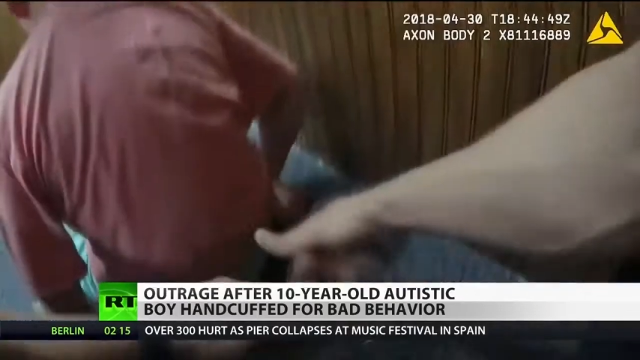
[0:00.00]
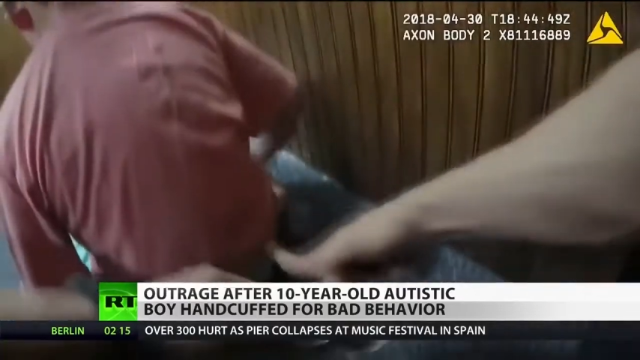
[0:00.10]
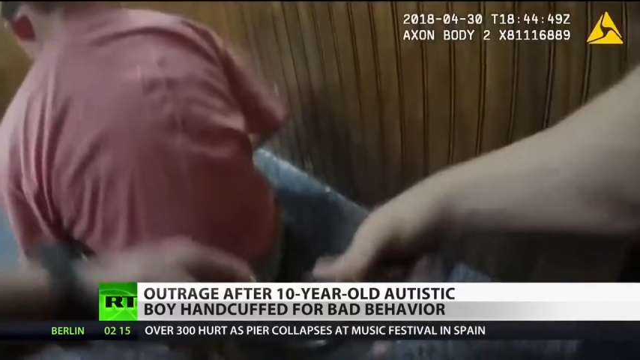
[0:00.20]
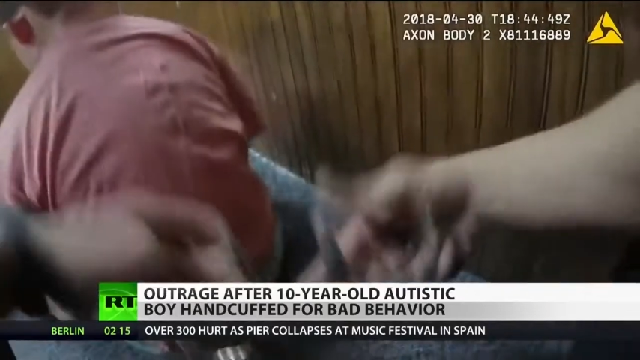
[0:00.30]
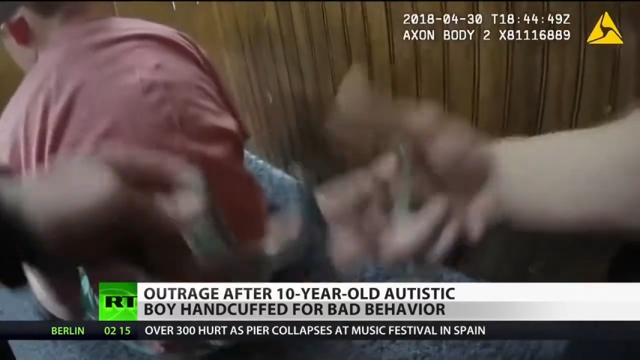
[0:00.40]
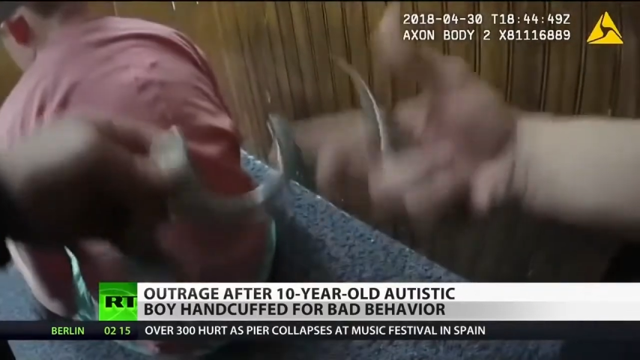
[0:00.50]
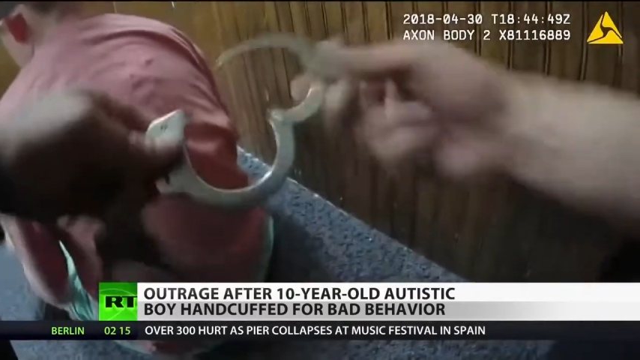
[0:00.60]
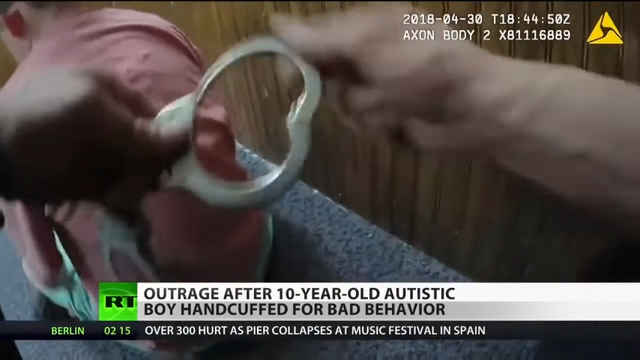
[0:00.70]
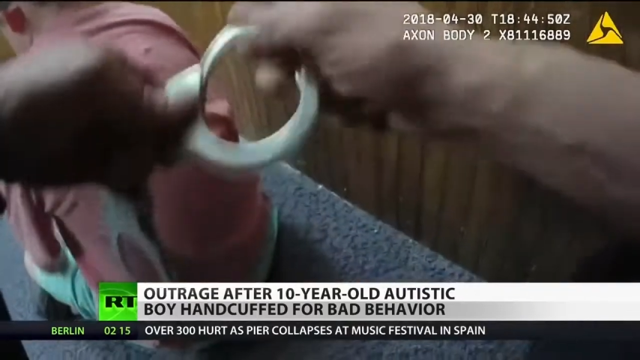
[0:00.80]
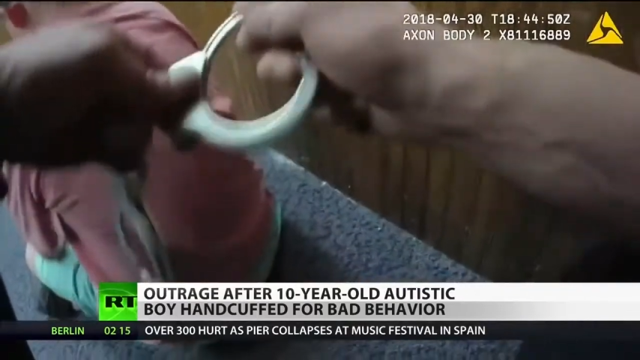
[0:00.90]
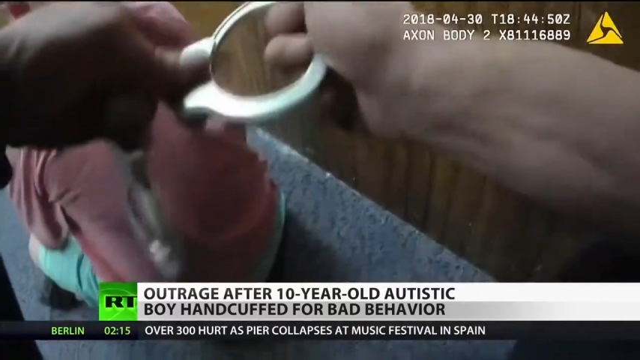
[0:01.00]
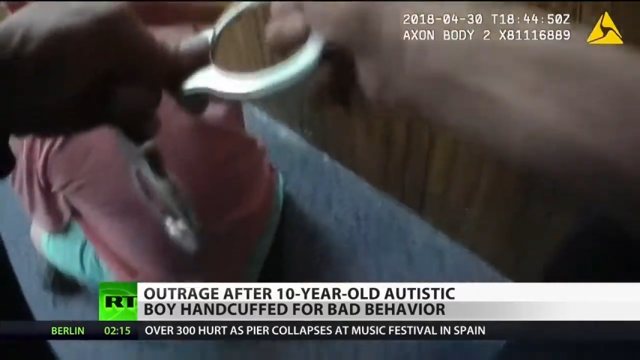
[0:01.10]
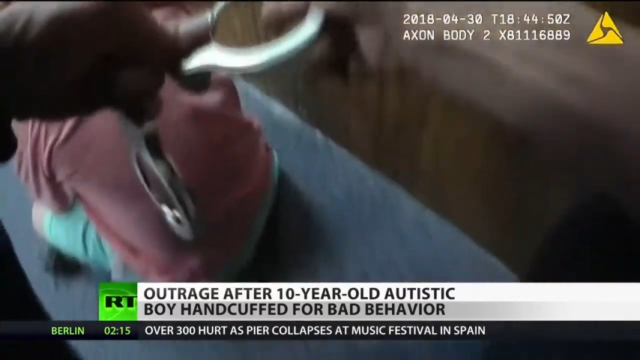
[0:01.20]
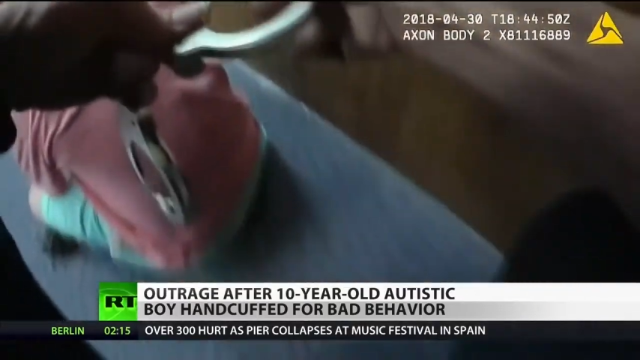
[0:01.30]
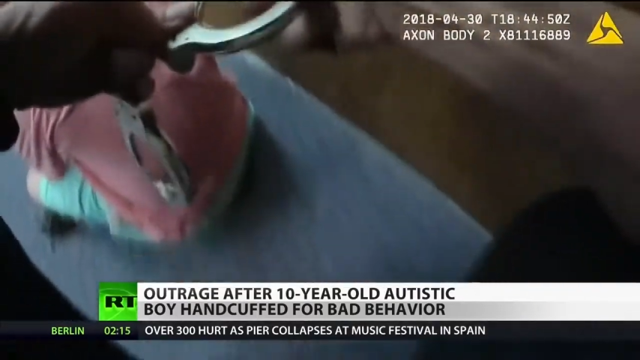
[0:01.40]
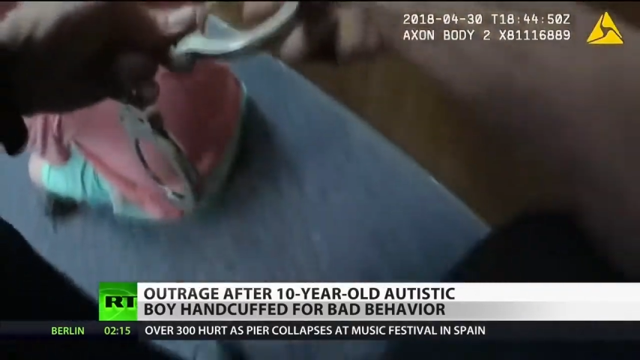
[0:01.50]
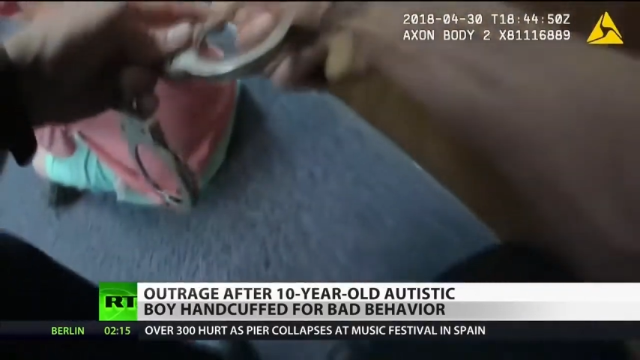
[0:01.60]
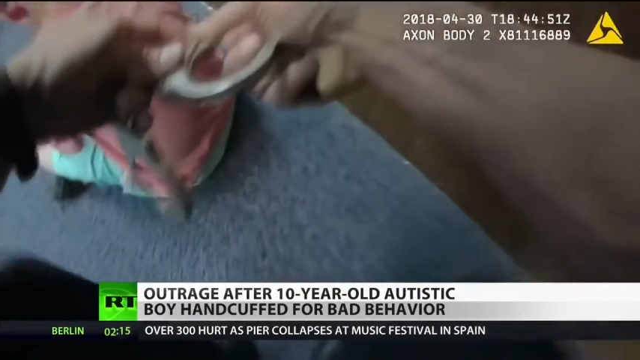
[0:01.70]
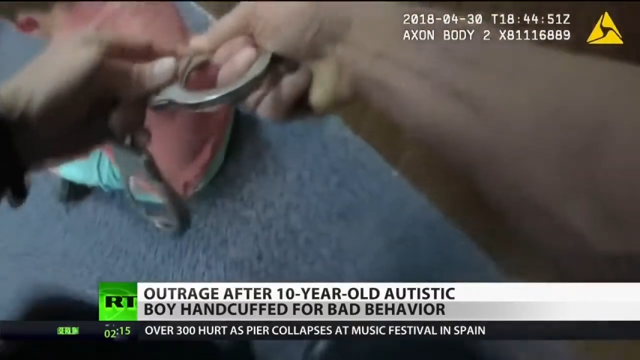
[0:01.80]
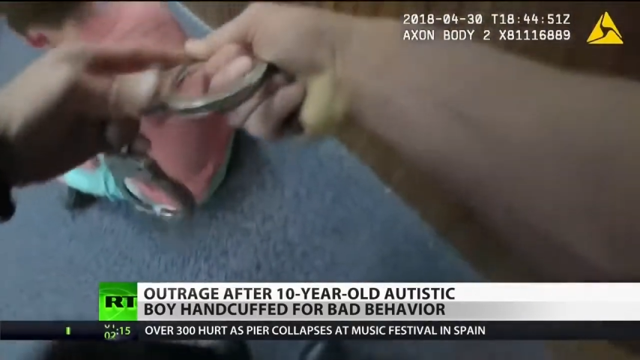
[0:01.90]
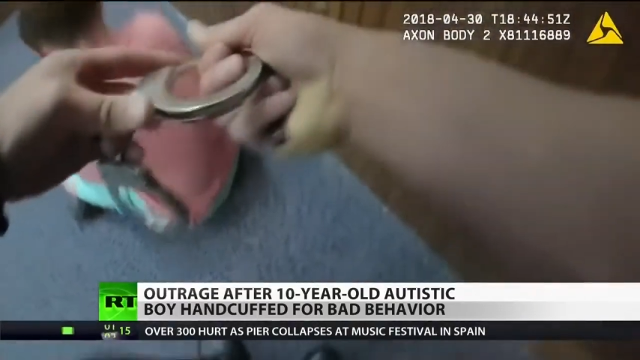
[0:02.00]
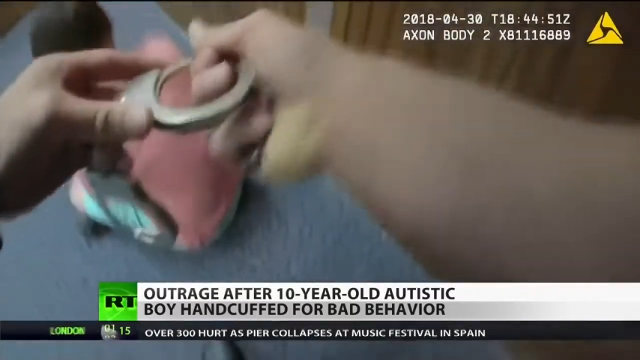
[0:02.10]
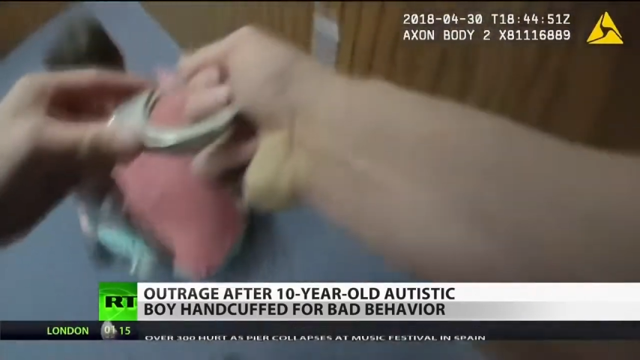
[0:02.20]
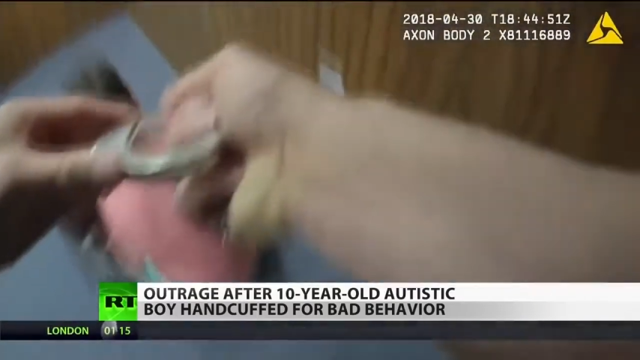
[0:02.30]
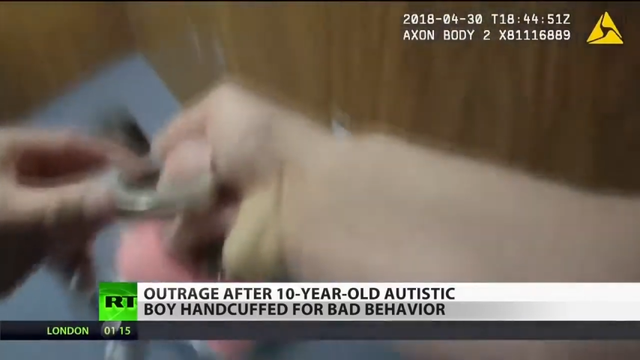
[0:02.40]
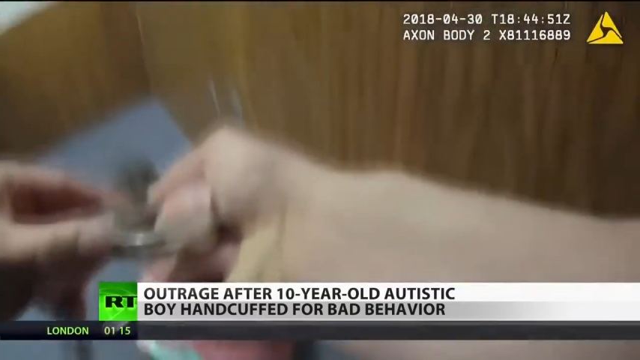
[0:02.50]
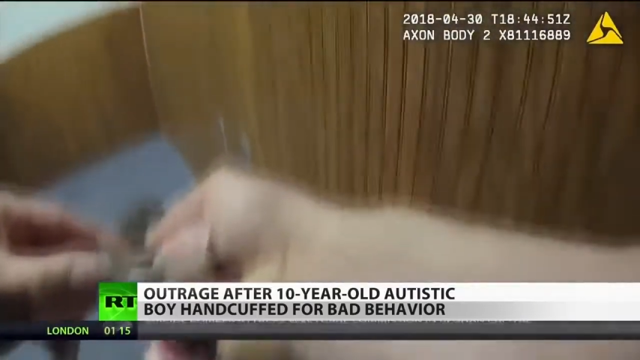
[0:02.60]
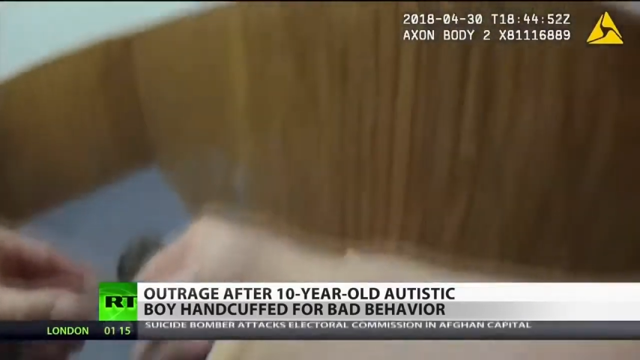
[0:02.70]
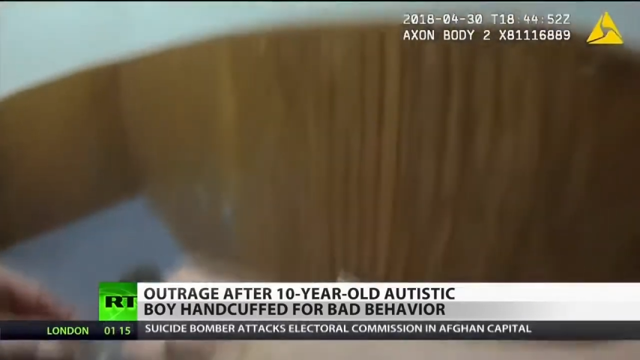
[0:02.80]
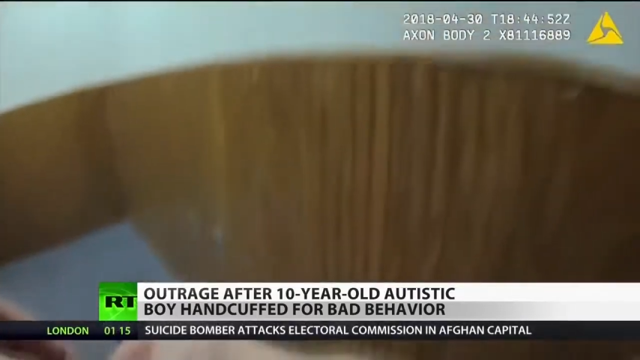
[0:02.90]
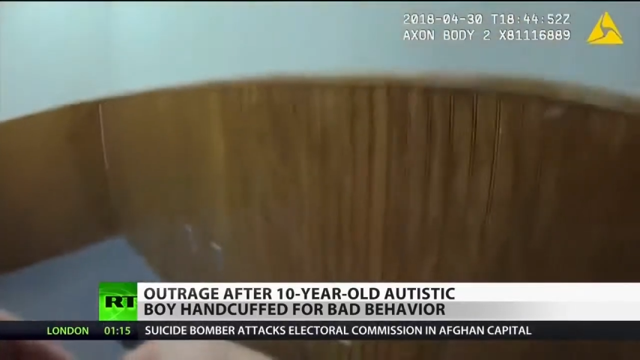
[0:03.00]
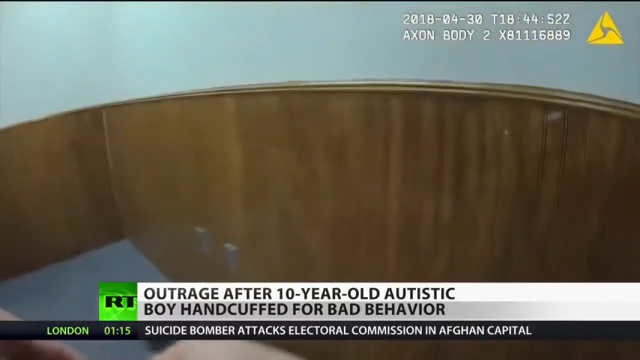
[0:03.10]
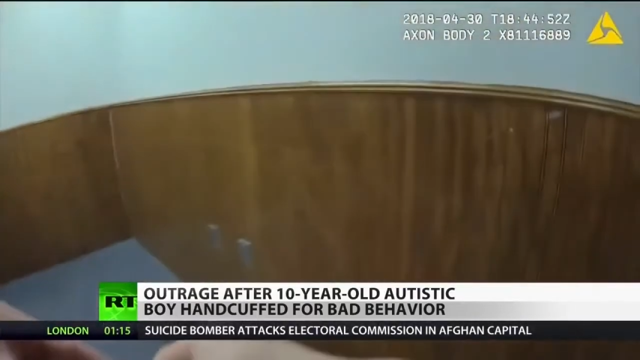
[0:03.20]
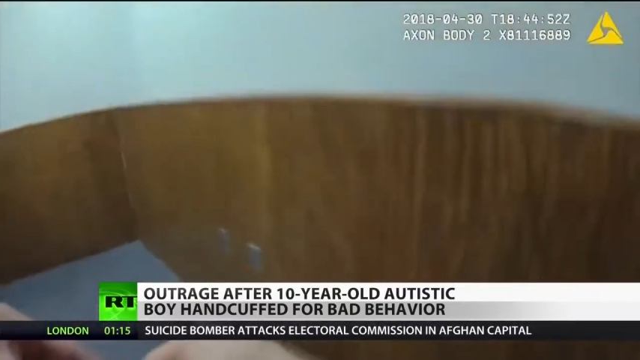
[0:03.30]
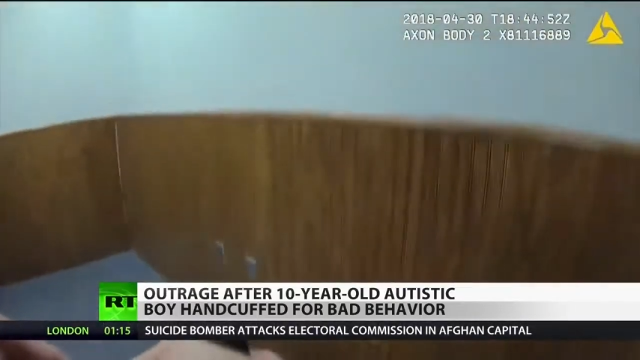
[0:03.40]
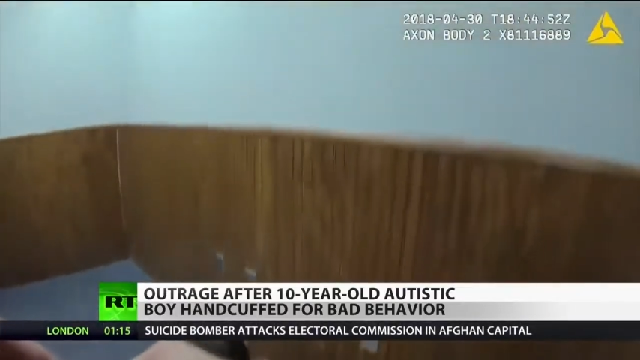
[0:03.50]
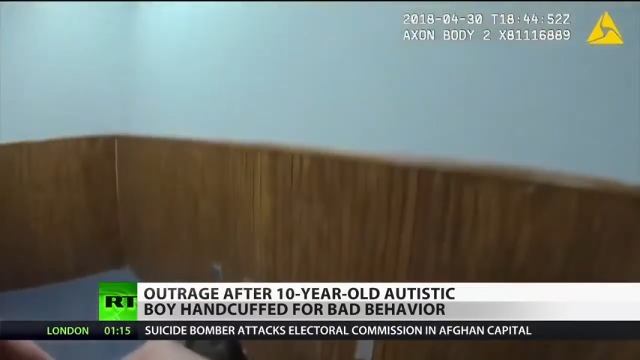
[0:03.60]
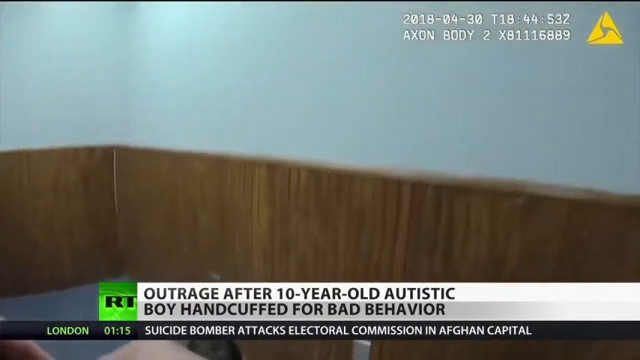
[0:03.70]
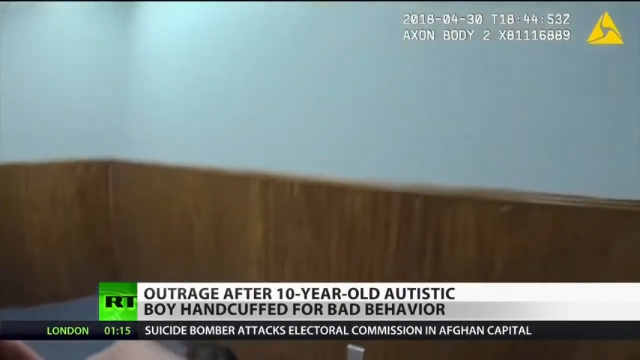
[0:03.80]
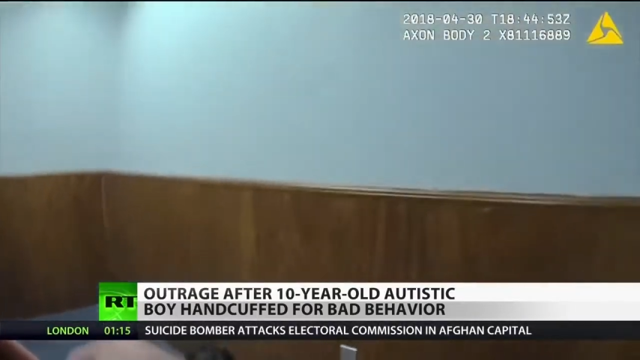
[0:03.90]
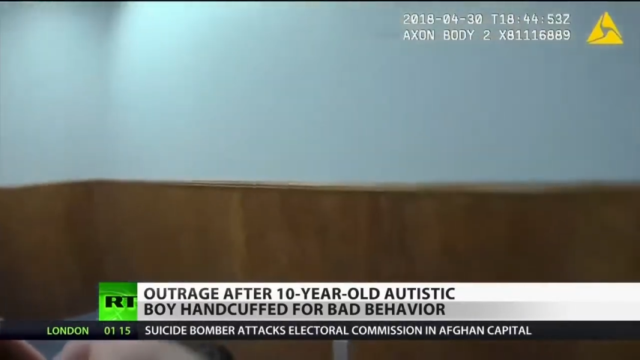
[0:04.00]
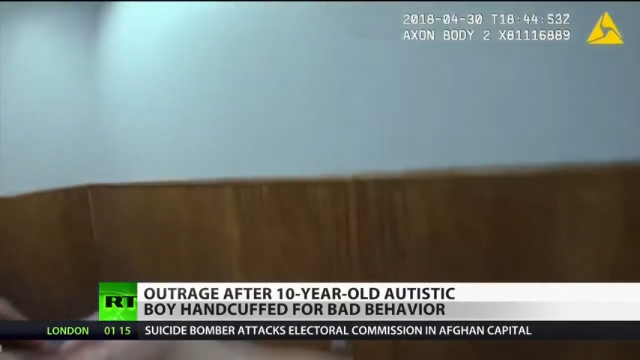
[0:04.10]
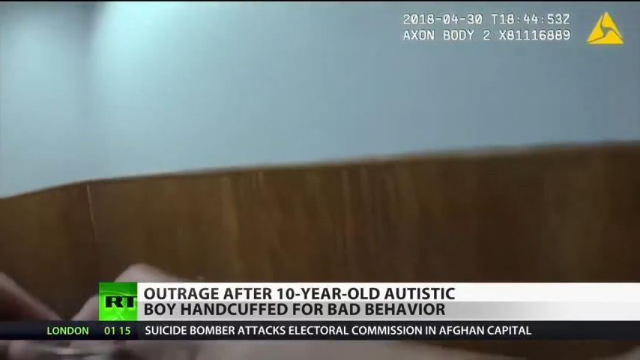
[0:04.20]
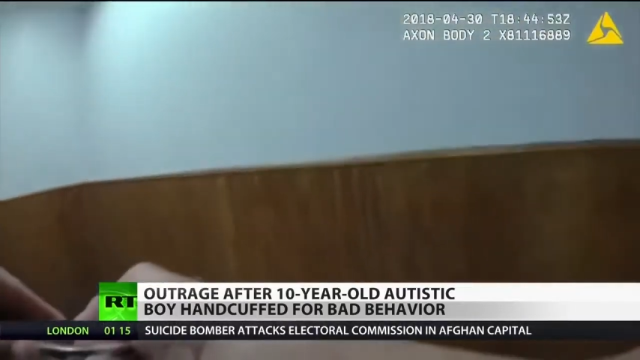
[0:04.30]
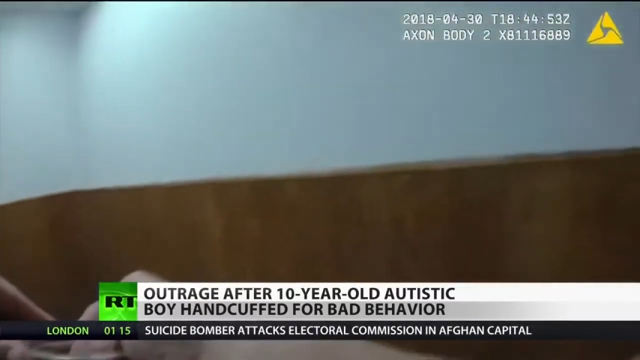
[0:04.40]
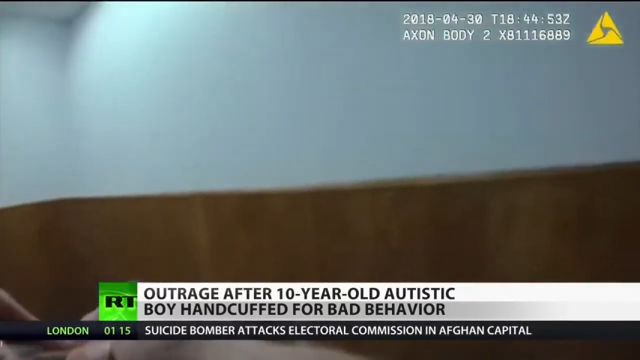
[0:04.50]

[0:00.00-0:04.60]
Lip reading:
Nobody's mouth can be seen.